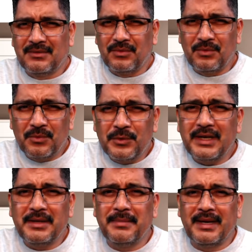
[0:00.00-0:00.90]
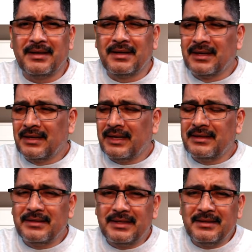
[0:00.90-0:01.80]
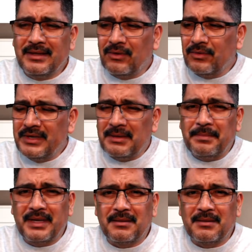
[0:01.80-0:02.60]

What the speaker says: really bad, and then they'll nitpick